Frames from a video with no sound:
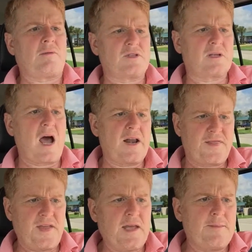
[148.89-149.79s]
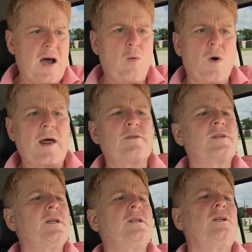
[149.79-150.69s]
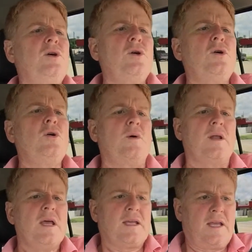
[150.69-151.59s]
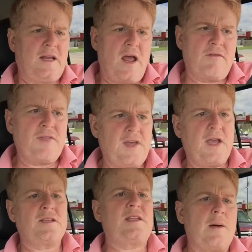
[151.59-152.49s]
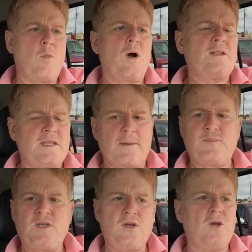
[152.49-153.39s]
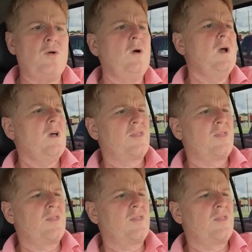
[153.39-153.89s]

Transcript: I was kind of thinking about what I was going to do and get everything step one, step two.